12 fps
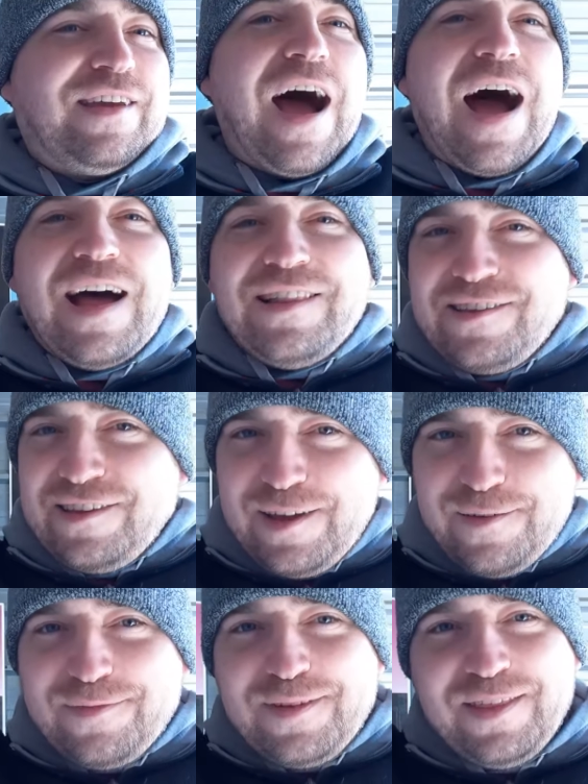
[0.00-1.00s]
God's
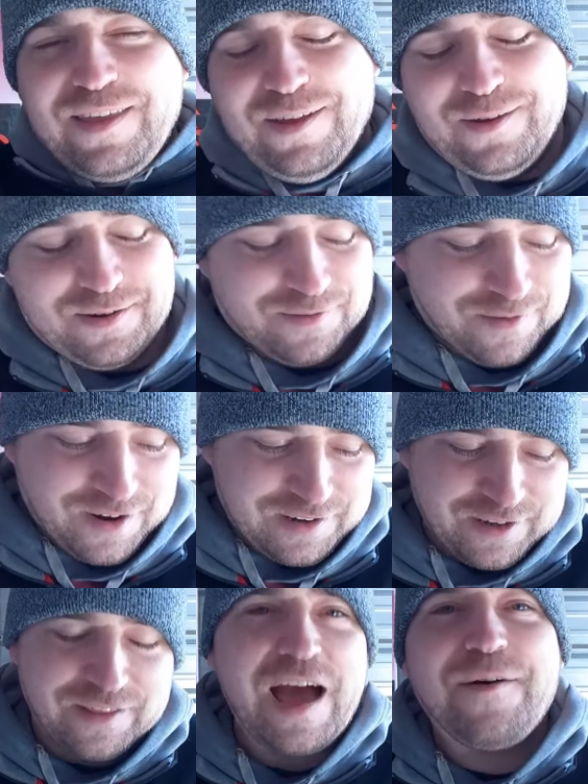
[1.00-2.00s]
gift to the
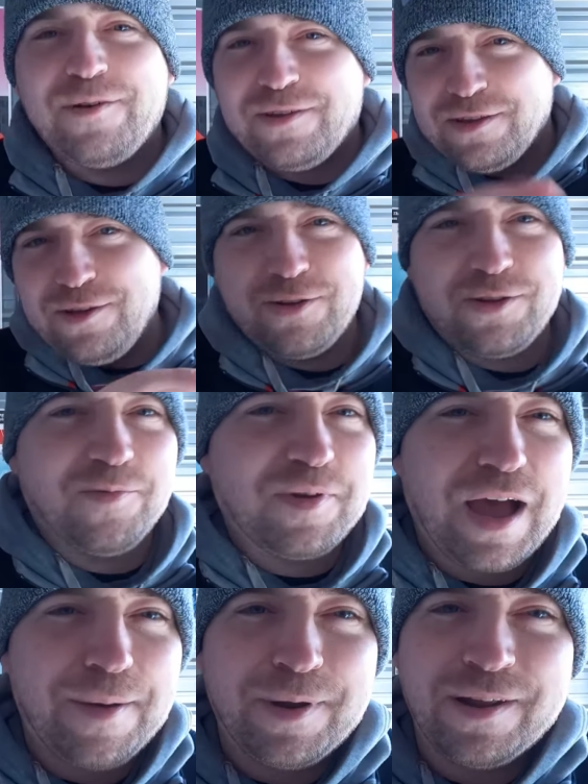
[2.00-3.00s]
universe. So that was the YouTube
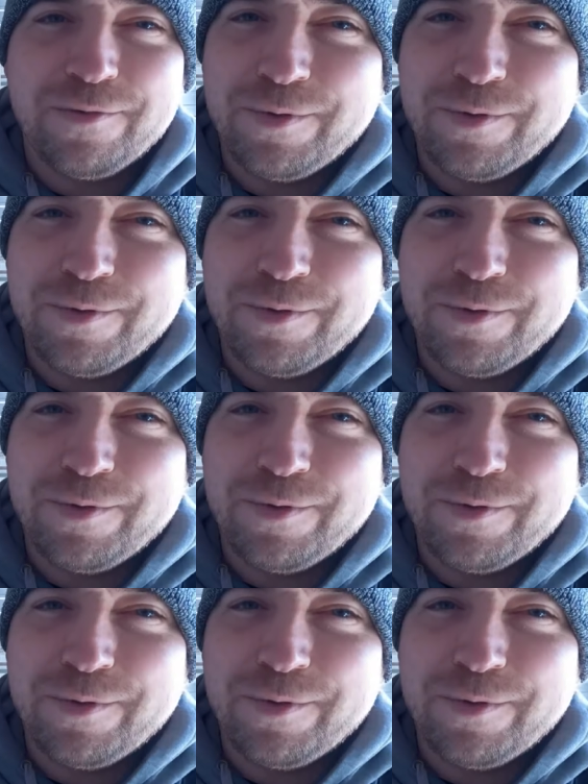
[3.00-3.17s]
comment